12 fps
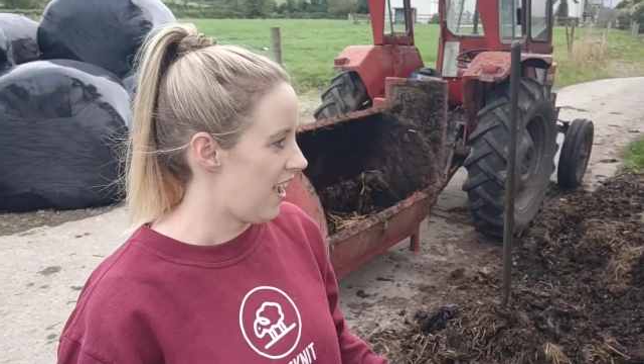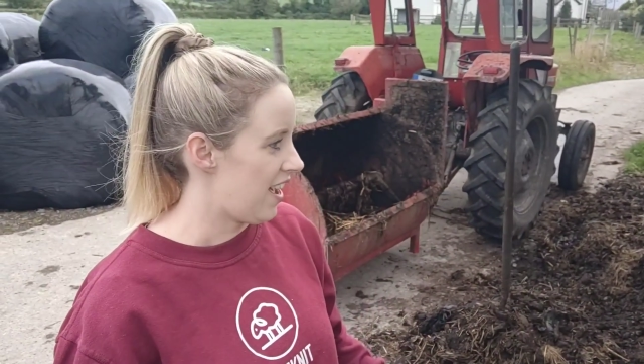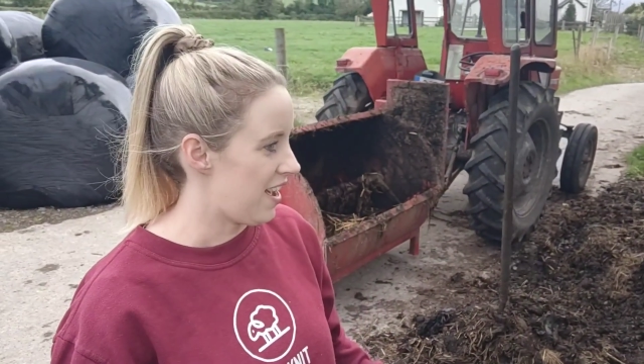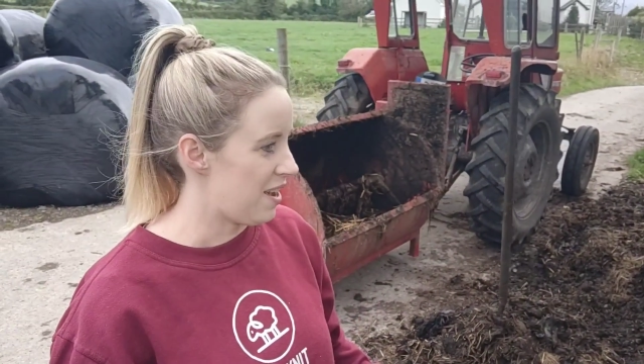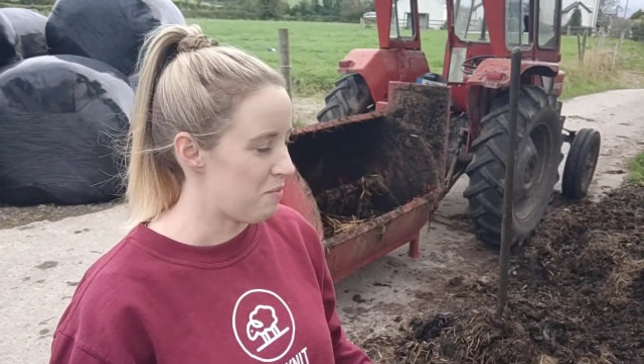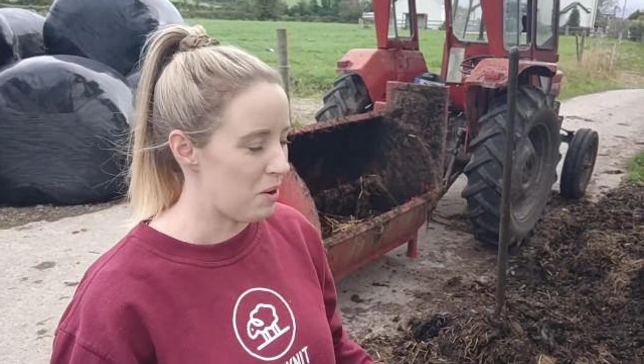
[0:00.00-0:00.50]

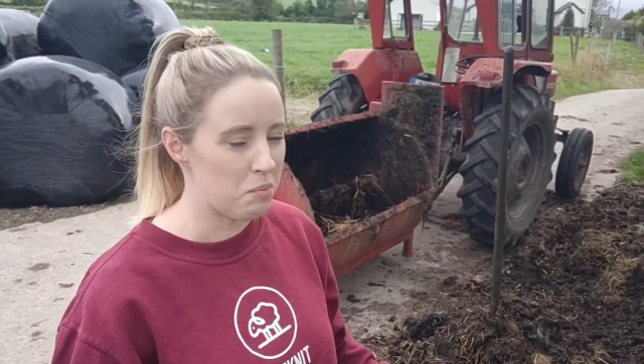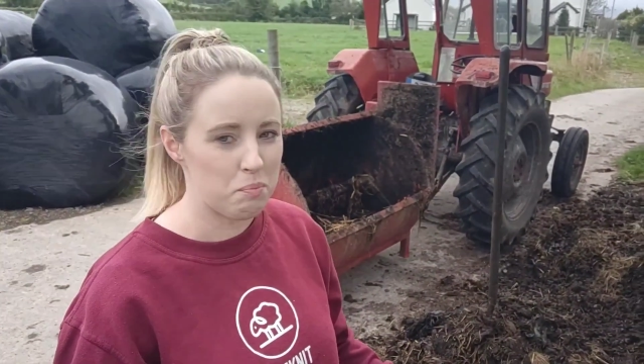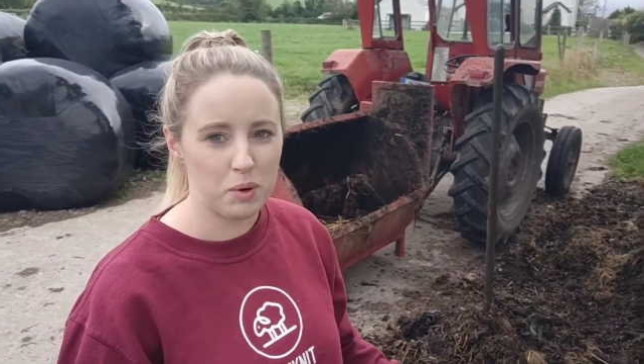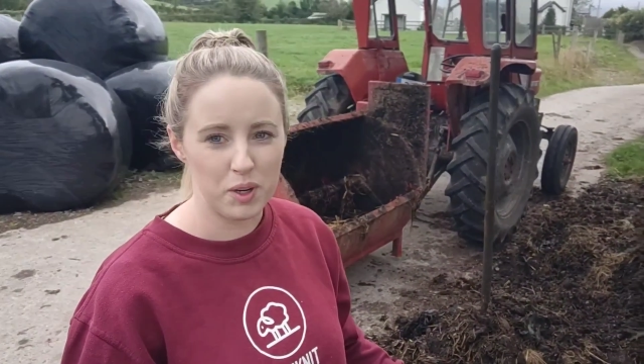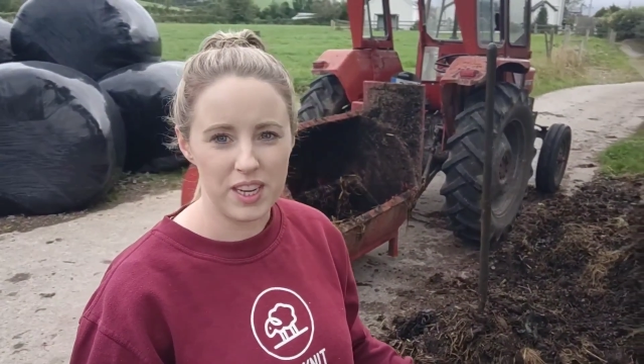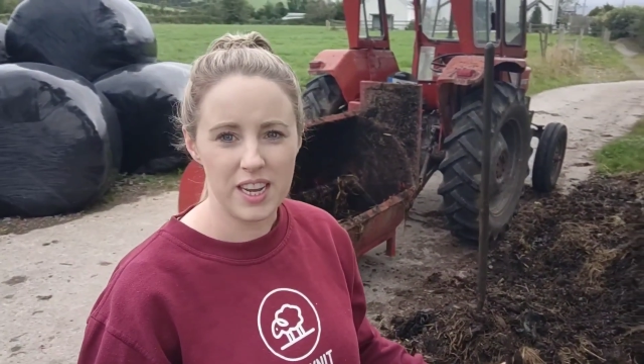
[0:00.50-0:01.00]

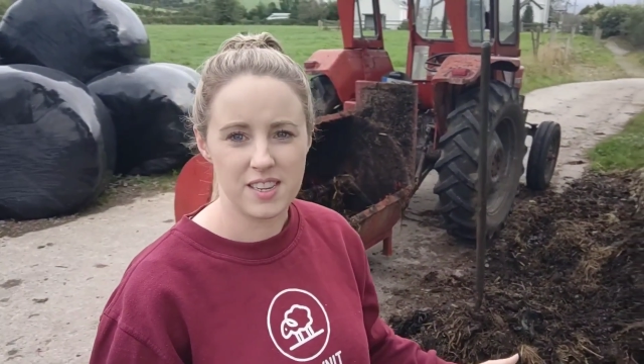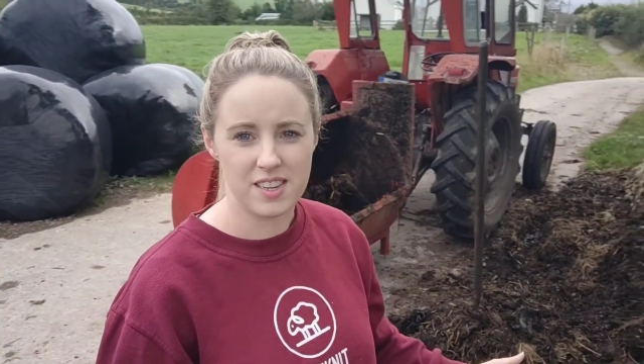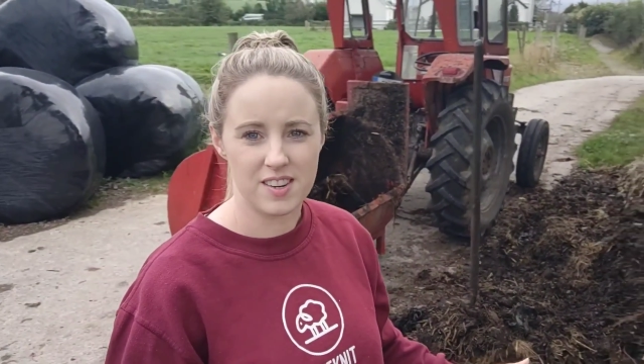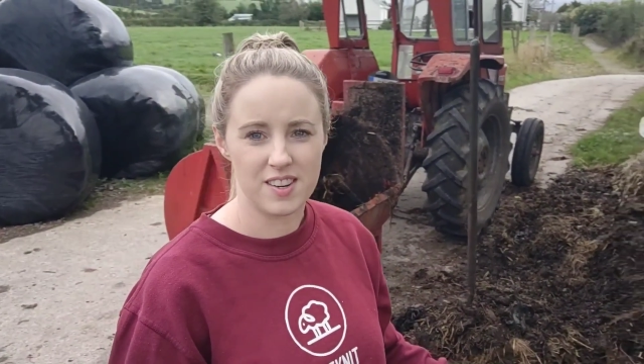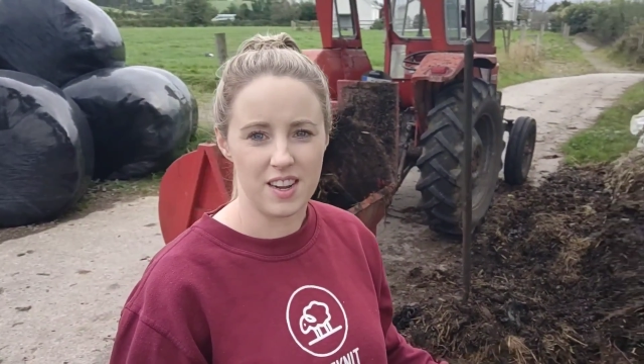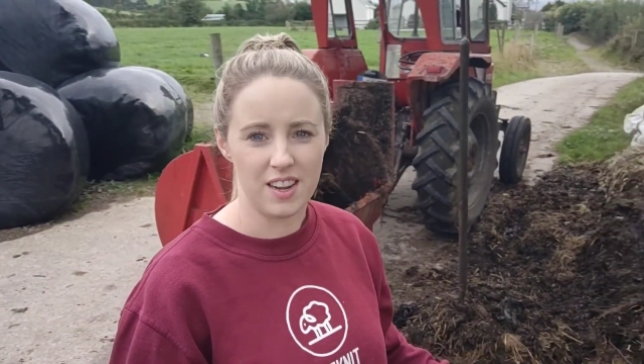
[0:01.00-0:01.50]
But
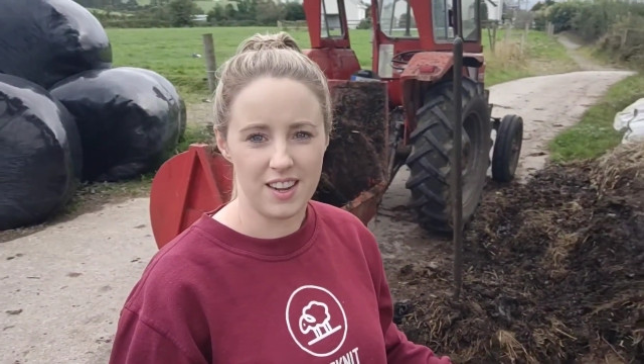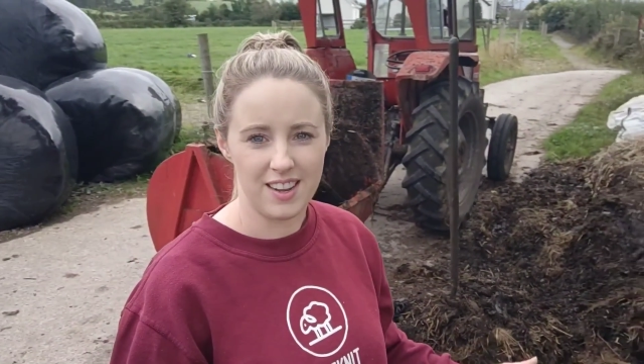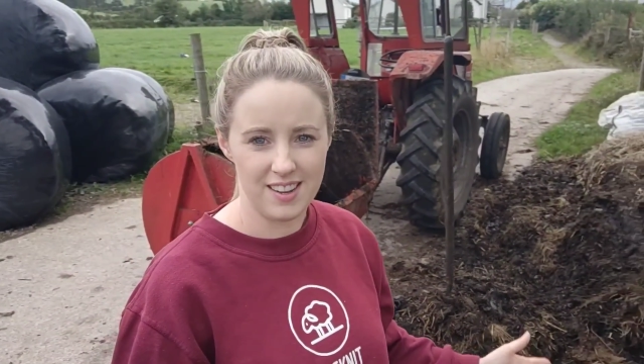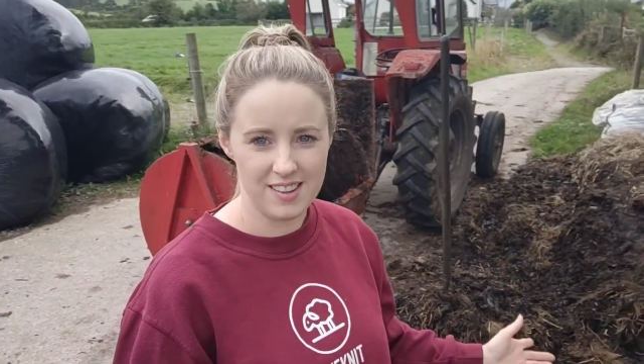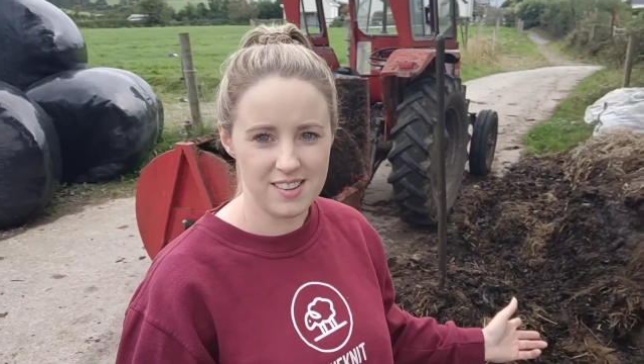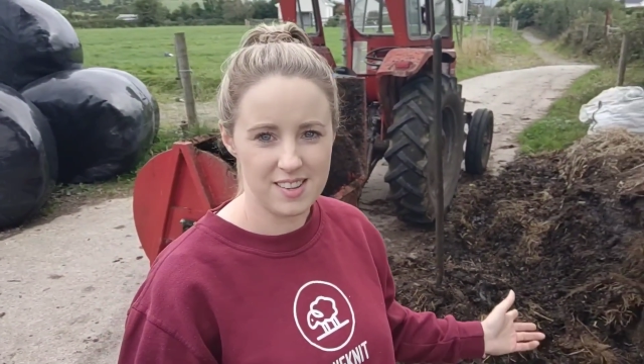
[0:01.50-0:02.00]
yesterday
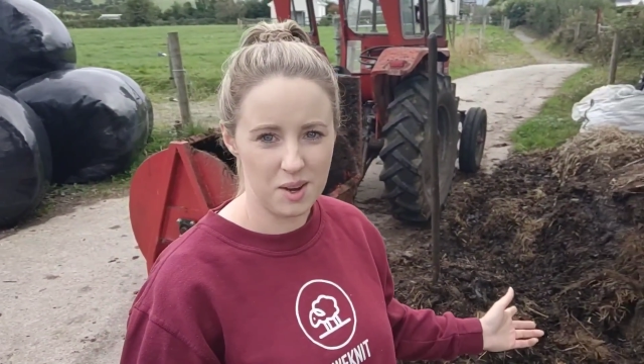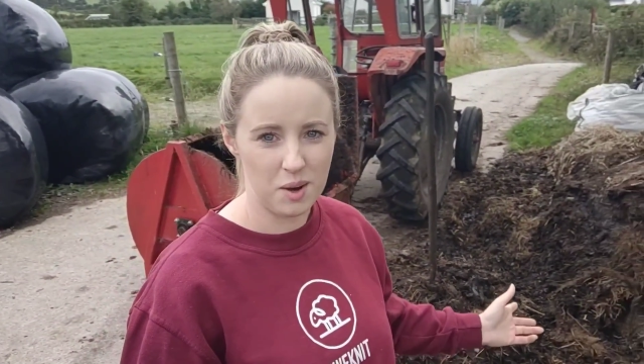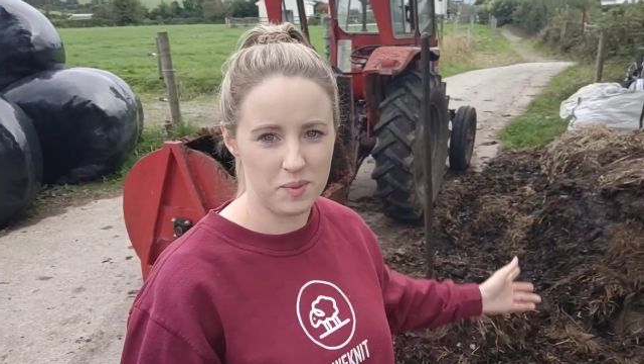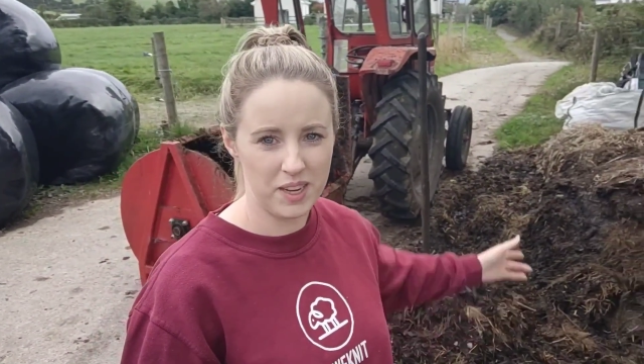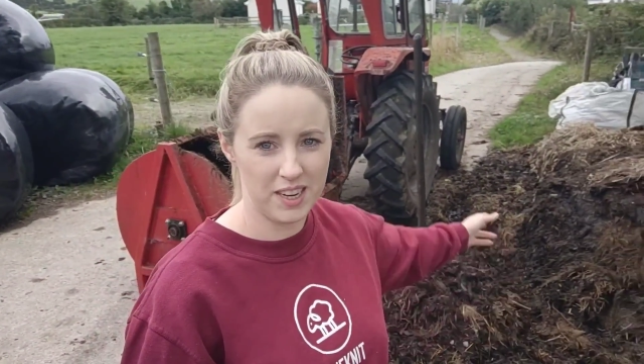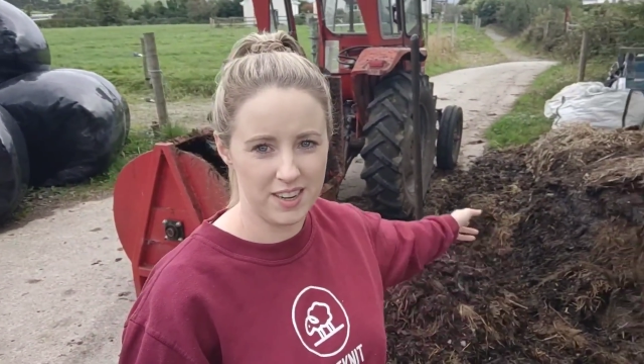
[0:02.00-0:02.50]
he
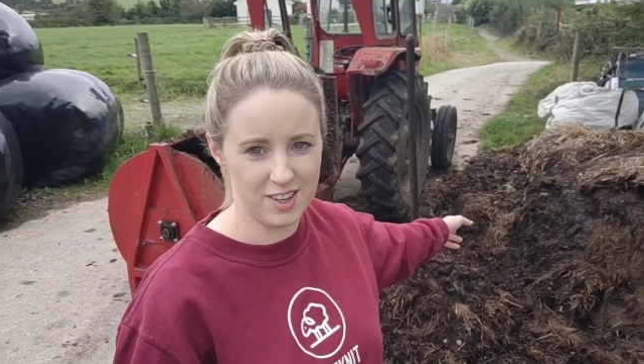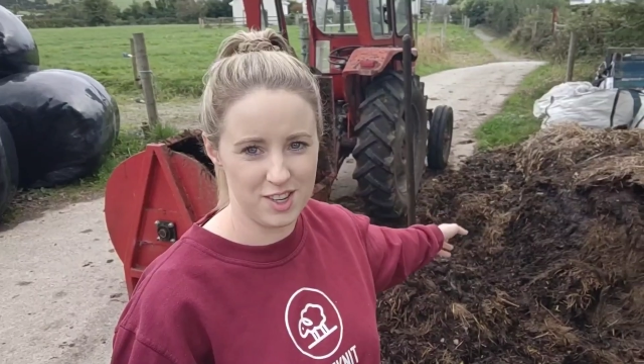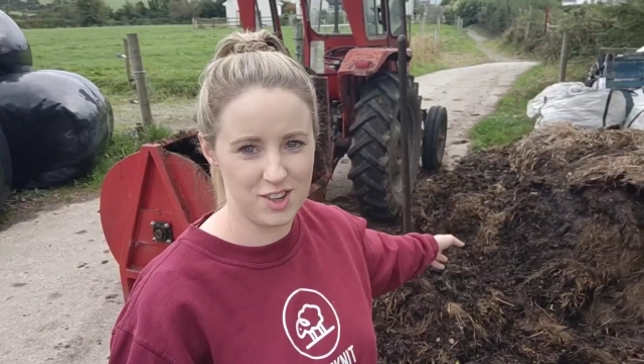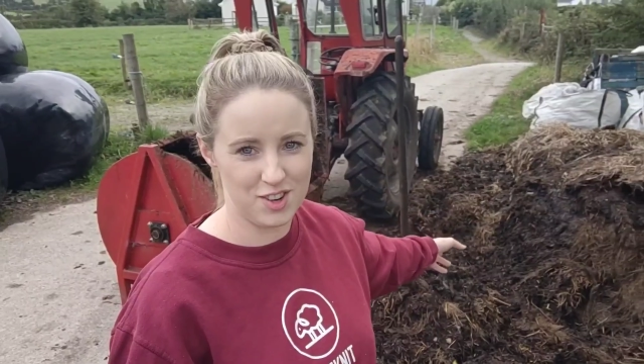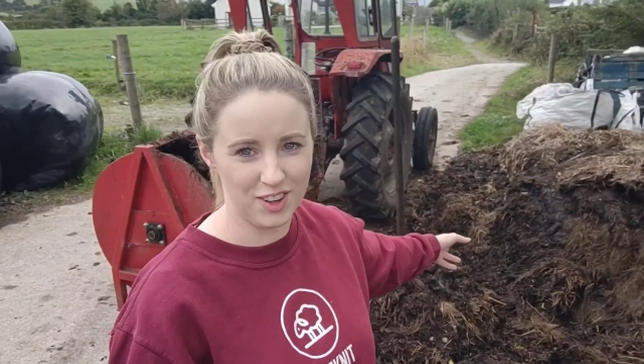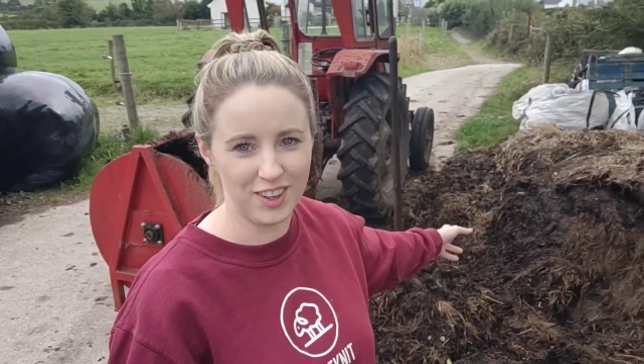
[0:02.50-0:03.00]
saw me kind of
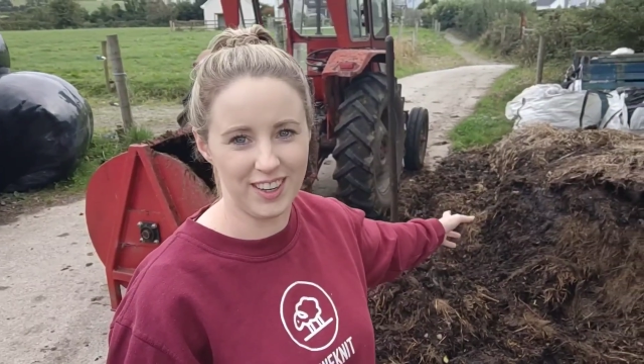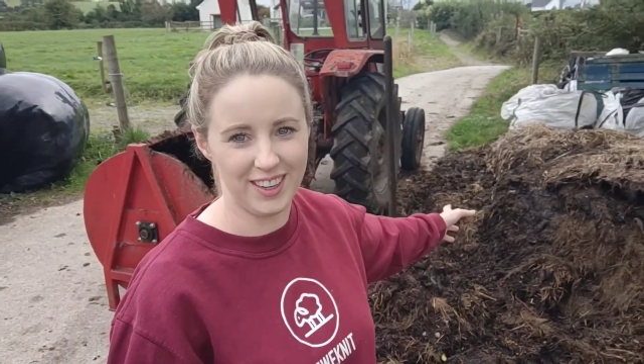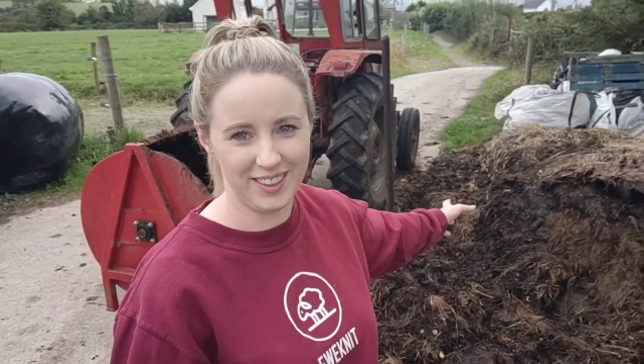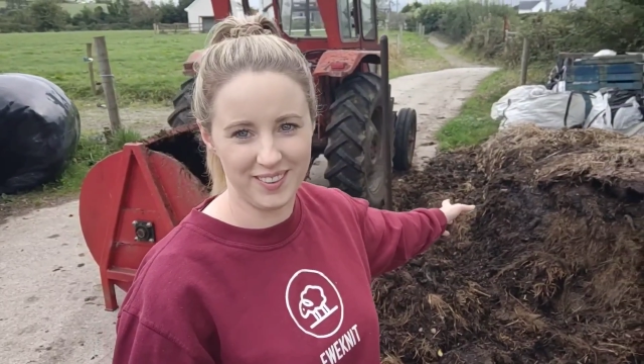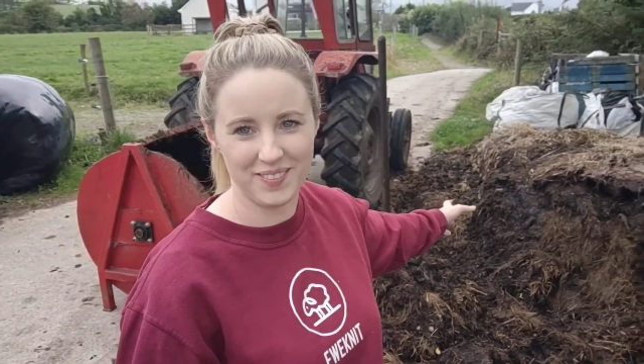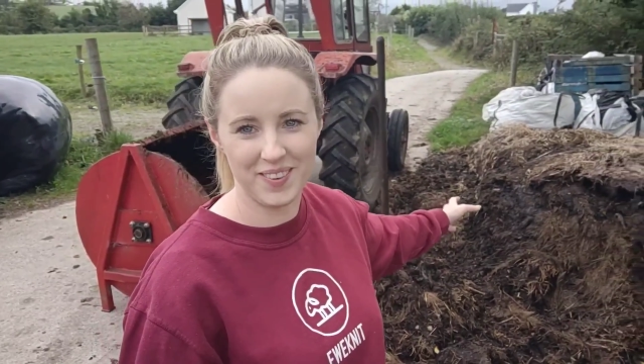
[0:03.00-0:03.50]

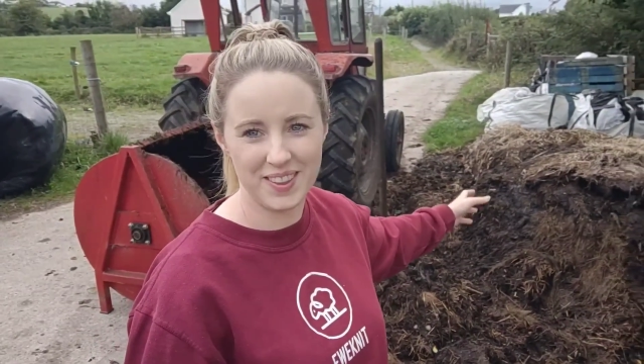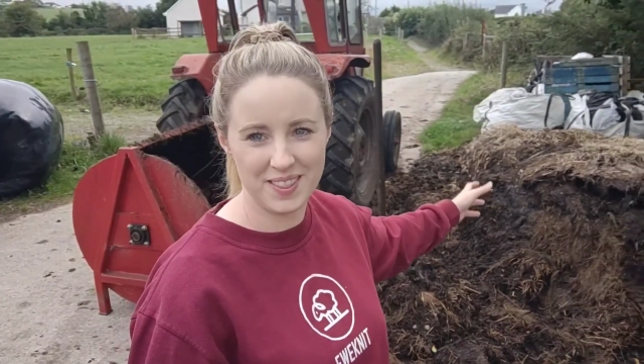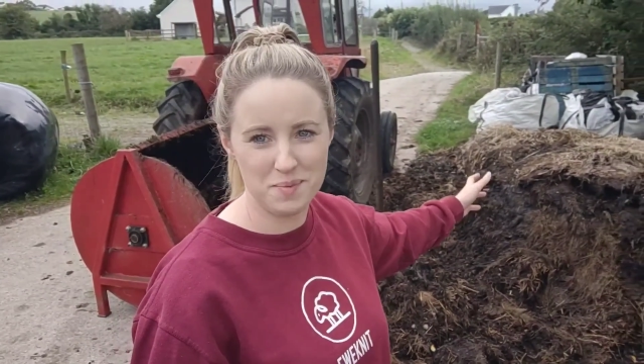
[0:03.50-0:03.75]
struggling with